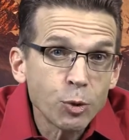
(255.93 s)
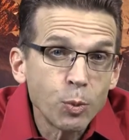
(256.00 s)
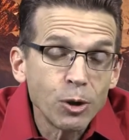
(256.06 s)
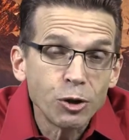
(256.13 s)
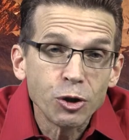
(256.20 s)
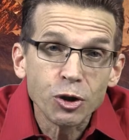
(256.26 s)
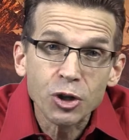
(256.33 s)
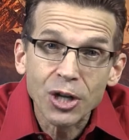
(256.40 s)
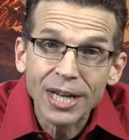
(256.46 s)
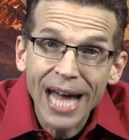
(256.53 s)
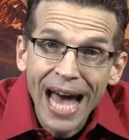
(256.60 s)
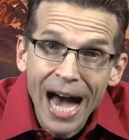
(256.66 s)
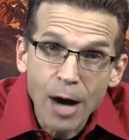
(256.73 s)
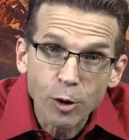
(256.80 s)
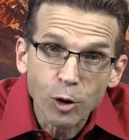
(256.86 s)
which is an
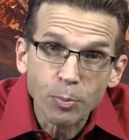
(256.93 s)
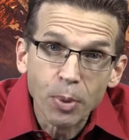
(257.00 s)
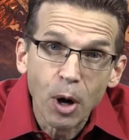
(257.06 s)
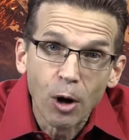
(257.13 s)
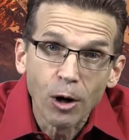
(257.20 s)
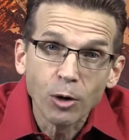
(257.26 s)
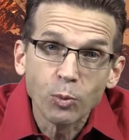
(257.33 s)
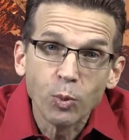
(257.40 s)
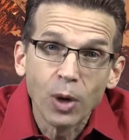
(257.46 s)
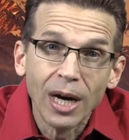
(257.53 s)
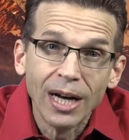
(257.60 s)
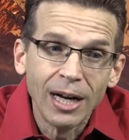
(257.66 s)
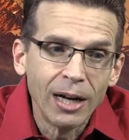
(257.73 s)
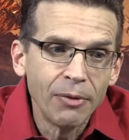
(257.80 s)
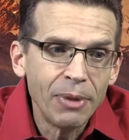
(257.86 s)
outer part
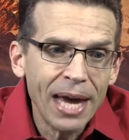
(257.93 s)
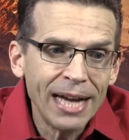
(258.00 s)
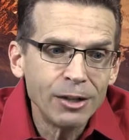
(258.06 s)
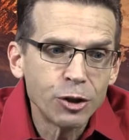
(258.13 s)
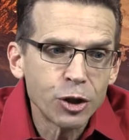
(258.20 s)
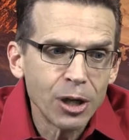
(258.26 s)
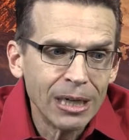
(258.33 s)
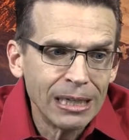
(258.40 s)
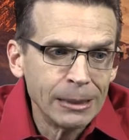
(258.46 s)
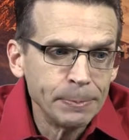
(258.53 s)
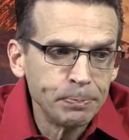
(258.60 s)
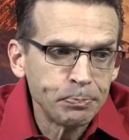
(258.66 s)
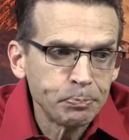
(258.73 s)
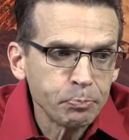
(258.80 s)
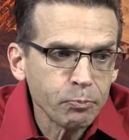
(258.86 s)
uh, that's
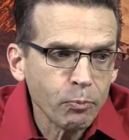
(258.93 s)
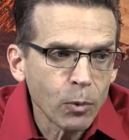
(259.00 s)
um,